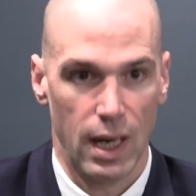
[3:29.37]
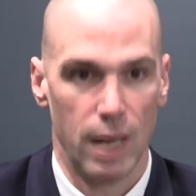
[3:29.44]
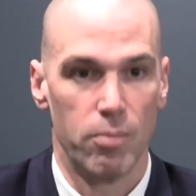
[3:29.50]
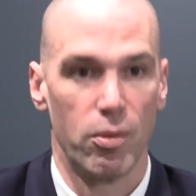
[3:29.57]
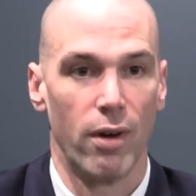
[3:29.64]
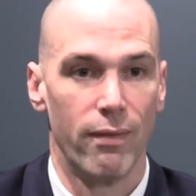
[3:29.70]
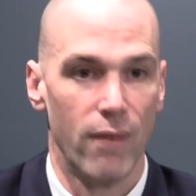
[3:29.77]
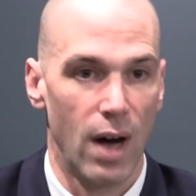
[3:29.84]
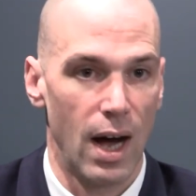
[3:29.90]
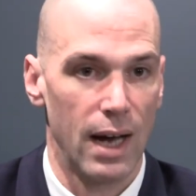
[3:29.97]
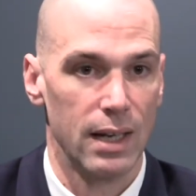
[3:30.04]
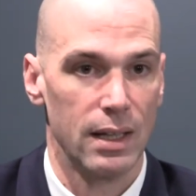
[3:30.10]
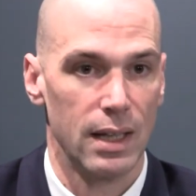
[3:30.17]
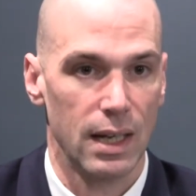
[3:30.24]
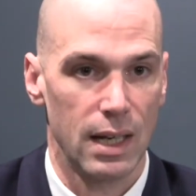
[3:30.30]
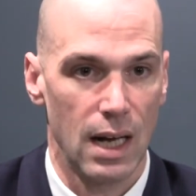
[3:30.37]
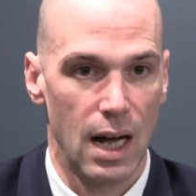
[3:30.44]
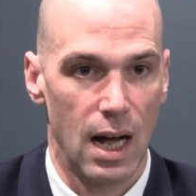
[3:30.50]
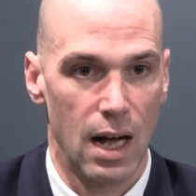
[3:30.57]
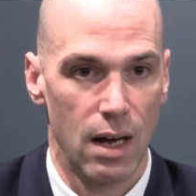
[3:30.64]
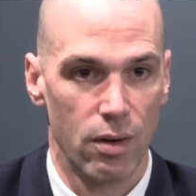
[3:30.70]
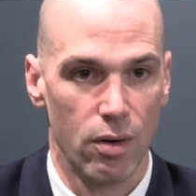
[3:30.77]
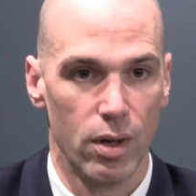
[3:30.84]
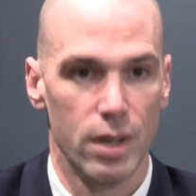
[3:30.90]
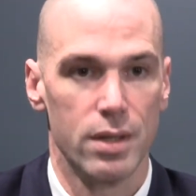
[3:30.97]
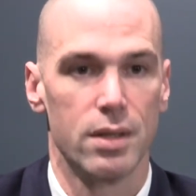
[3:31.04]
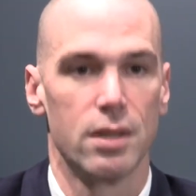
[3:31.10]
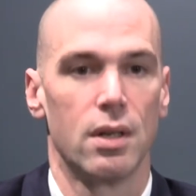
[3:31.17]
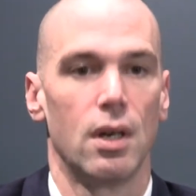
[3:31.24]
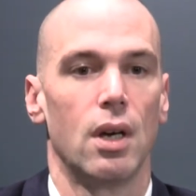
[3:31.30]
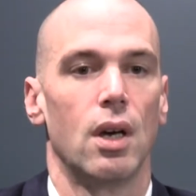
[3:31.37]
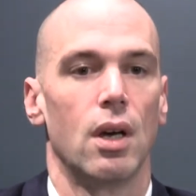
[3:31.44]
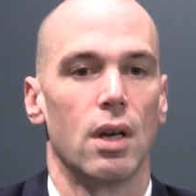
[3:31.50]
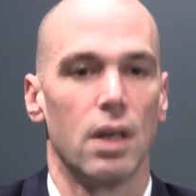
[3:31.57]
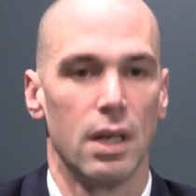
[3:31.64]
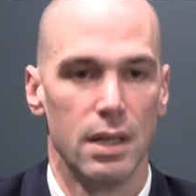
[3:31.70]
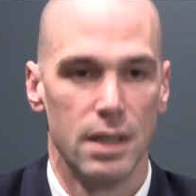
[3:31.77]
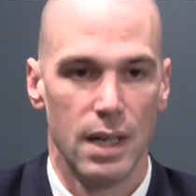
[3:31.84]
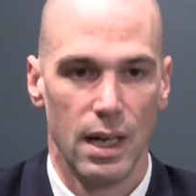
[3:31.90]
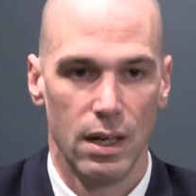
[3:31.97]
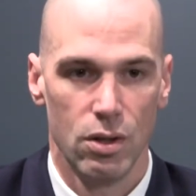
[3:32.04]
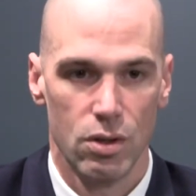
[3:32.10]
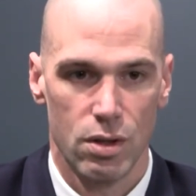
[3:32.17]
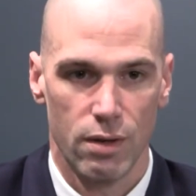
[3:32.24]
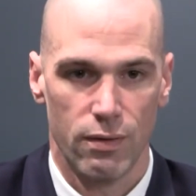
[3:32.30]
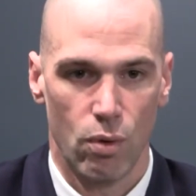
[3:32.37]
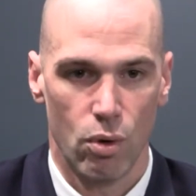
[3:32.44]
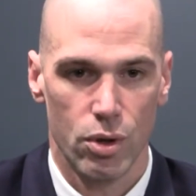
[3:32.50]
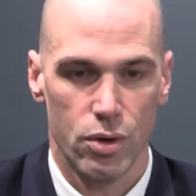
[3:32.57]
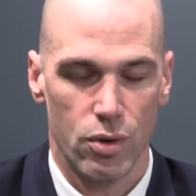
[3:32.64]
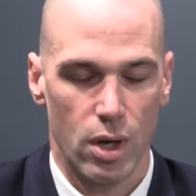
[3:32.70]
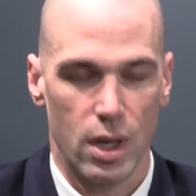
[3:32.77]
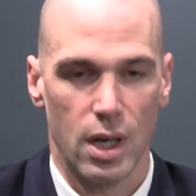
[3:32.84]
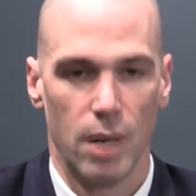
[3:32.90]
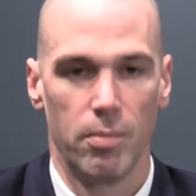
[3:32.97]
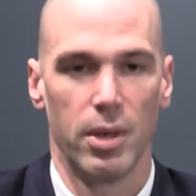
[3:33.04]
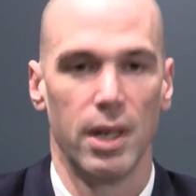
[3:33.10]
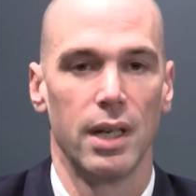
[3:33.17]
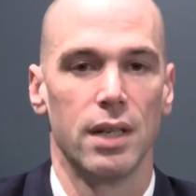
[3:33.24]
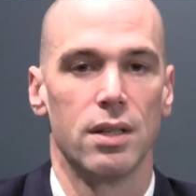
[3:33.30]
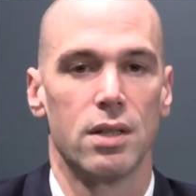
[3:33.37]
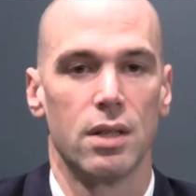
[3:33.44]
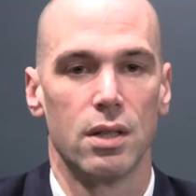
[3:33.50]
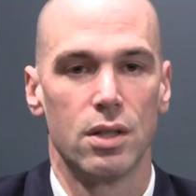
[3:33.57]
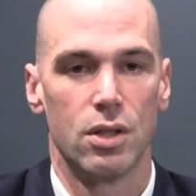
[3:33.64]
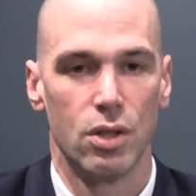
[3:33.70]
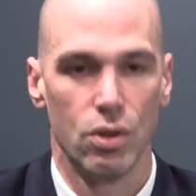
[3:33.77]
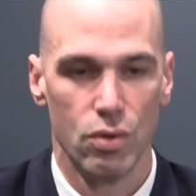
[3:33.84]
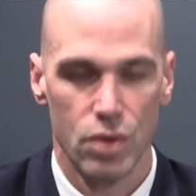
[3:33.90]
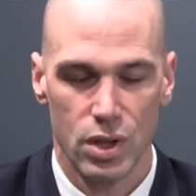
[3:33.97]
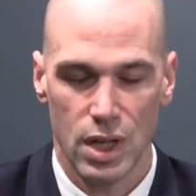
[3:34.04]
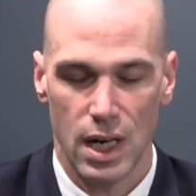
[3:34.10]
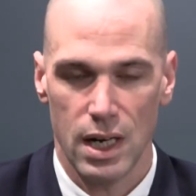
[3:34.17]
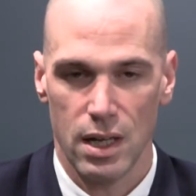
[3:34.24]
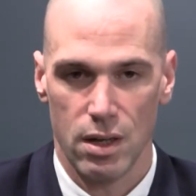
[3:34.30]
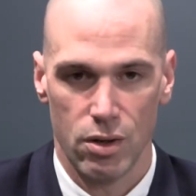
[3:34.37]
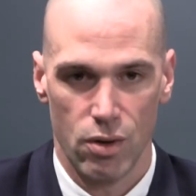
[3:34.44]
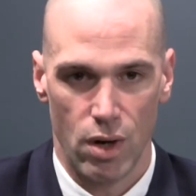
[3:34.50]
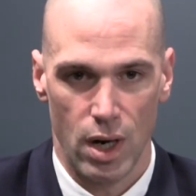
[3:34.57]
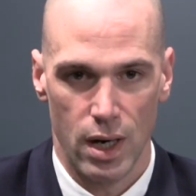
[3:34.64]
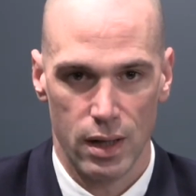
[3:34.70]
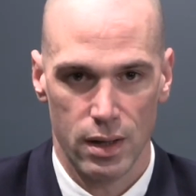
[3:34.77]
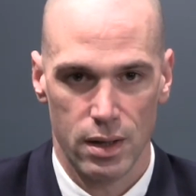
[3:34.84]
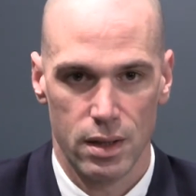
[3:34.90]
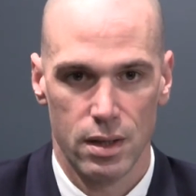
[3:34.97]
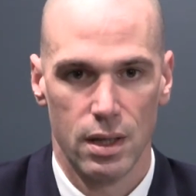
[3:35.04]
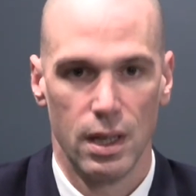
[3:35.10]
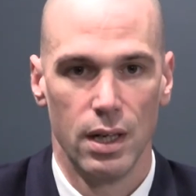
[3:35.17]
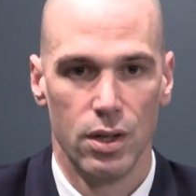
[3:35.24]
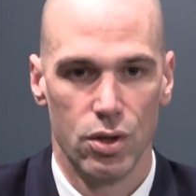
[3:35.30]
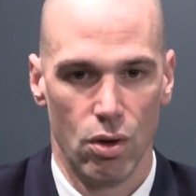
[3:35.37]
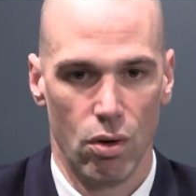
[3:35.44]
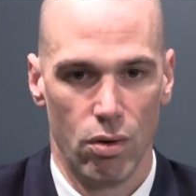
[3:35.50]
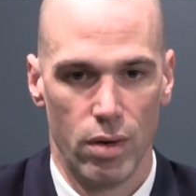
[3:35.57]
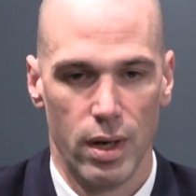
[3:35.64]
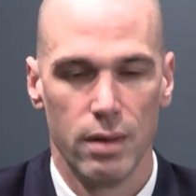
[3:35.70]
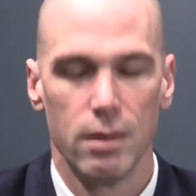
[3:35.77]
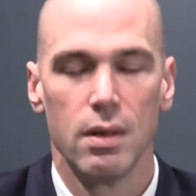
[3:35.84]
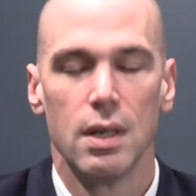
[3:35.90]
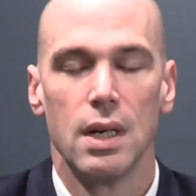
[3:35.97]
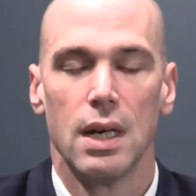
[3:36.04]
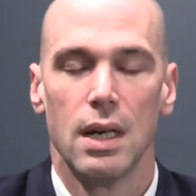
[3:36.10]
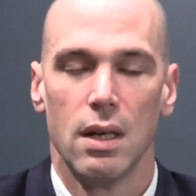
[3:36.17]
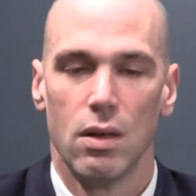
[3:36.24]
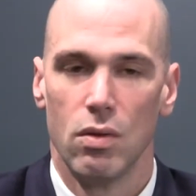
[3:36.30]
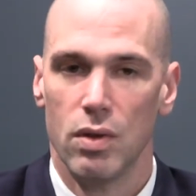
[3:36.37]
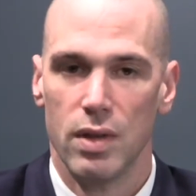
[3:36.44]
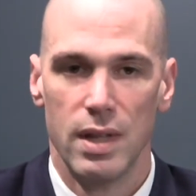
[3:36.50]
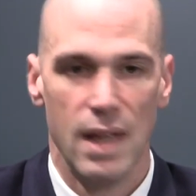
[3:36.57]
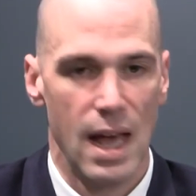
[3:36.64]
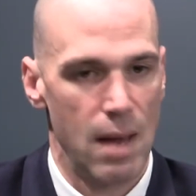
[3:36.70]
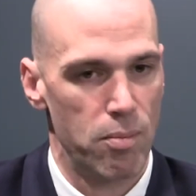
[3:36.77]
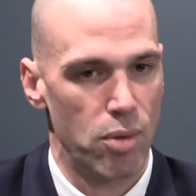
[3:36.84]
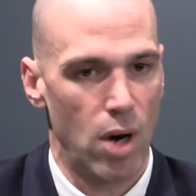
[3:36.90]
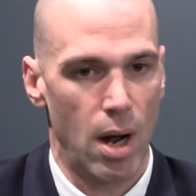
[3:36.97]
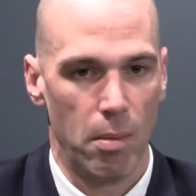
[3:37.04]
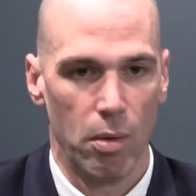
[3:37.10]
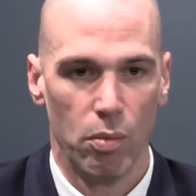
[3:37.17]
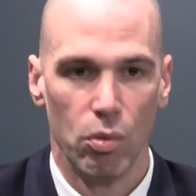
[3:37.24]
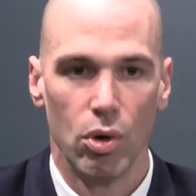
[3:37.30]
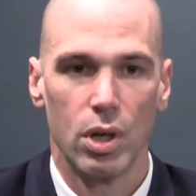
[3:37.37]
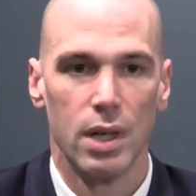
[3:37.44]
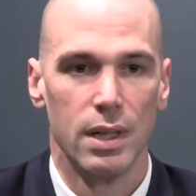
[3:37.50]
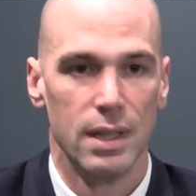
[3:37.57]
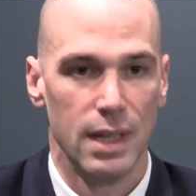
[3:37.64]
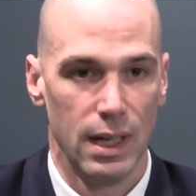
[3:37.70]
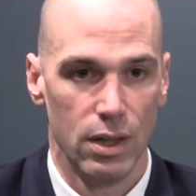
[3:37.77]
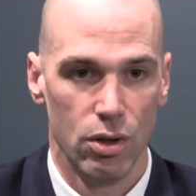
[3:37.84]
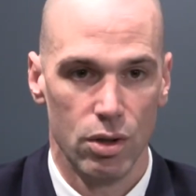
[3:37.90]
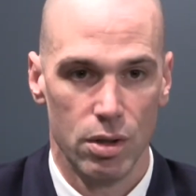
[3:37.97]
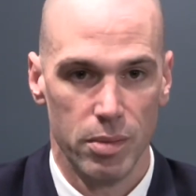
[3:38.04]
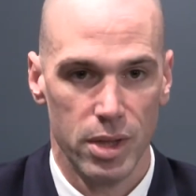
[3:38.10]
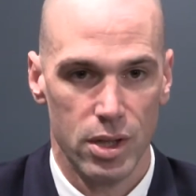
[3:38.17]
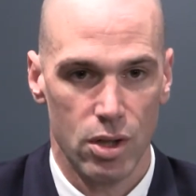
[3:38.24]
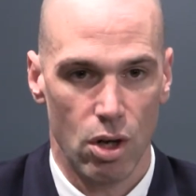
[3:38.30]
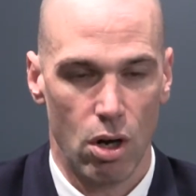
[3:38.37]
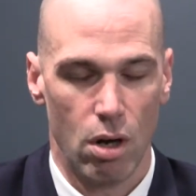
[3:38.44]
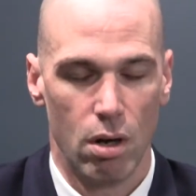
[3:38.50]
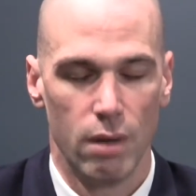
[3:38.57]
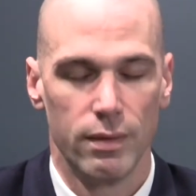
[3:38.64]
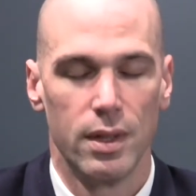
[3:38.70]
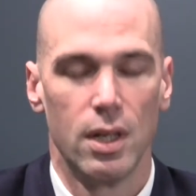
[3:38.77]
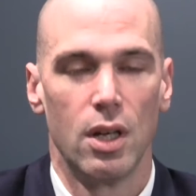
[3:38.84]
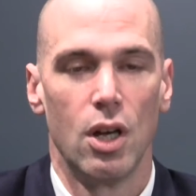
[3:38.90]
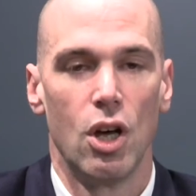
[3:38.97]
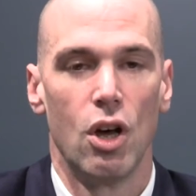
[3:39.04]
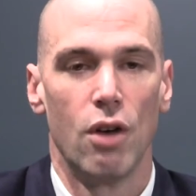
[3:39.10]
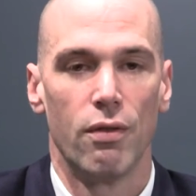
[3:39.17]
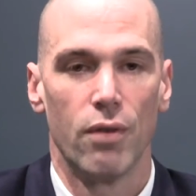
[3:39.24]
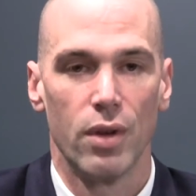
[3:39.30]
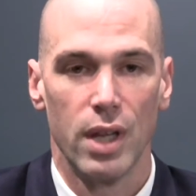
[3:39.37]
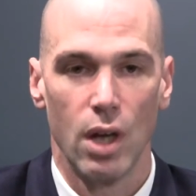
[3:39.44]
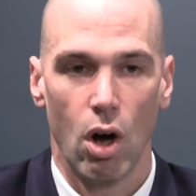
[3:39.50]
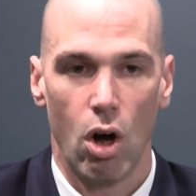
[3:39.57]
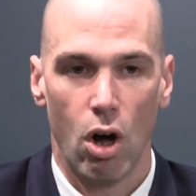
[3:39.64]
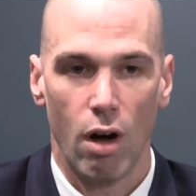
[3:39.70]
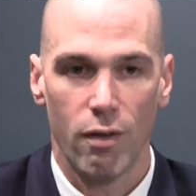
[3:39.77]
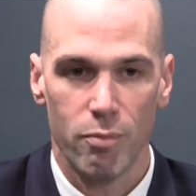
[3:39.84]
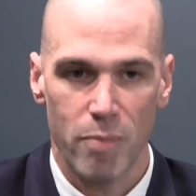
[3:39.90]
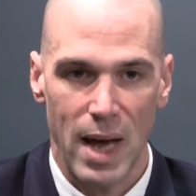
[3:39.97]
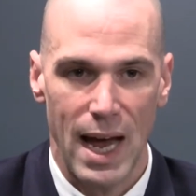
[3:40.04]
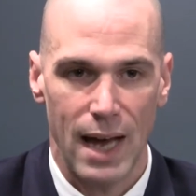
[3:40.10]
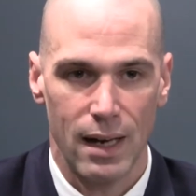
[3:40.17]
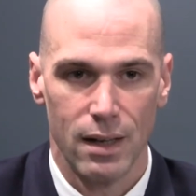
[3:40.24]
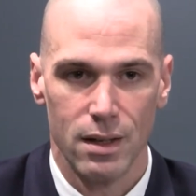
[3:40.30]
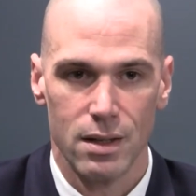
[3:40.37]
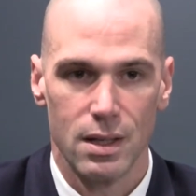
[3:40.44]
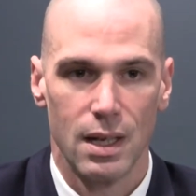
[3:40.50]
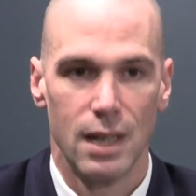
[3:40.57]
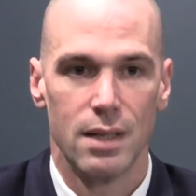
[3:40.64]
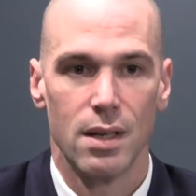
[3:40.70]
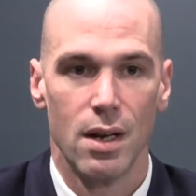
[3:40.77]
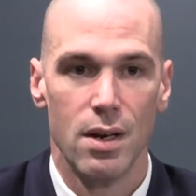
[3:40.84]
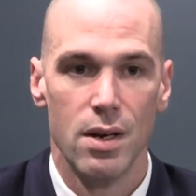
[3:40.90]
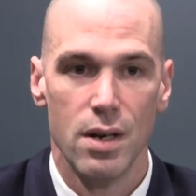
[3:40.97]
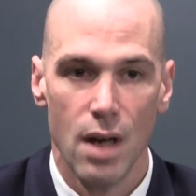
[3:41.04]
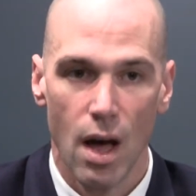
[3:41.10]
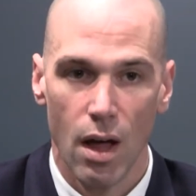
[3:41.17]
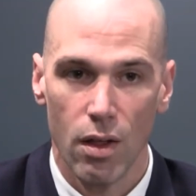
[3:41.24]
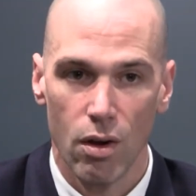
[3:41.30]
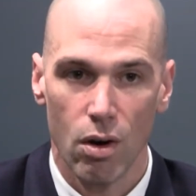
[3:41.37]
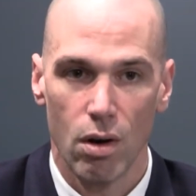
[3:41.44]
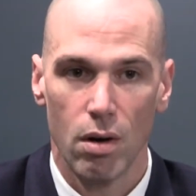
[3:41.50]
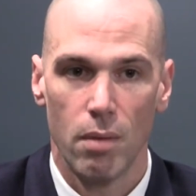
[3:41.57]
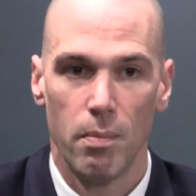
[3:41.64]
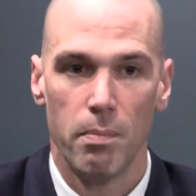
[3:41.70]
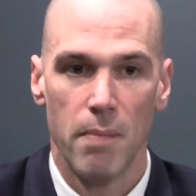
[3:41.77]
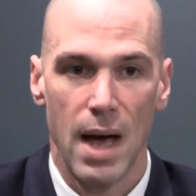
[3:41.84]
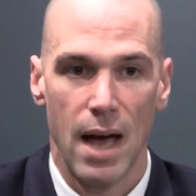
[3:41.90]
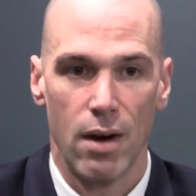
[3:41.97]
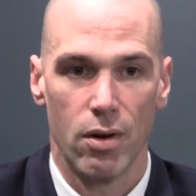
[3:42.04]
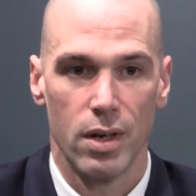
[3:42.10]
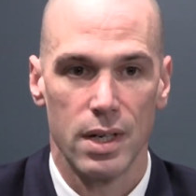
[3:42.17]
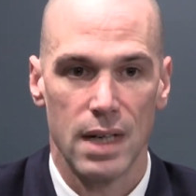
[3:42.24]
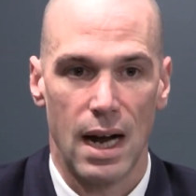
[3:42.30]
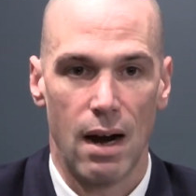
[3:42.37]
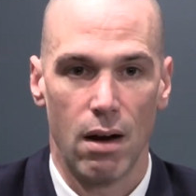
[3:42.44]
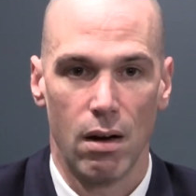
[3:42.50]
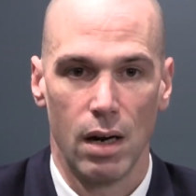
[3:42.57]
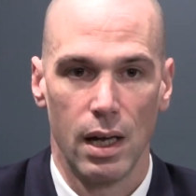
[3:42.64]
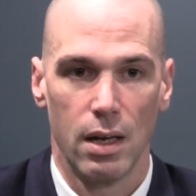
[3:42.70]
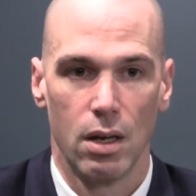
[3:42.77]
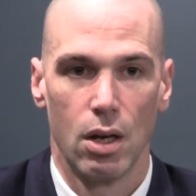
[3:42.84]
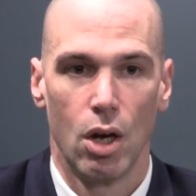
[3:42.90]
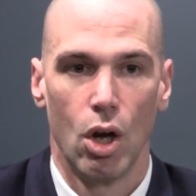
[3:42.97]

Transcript: And provided that Congress continues to force drug companies to study the drugs in children, that problem will continue to be solved. For the off patents, it's another matter entirely.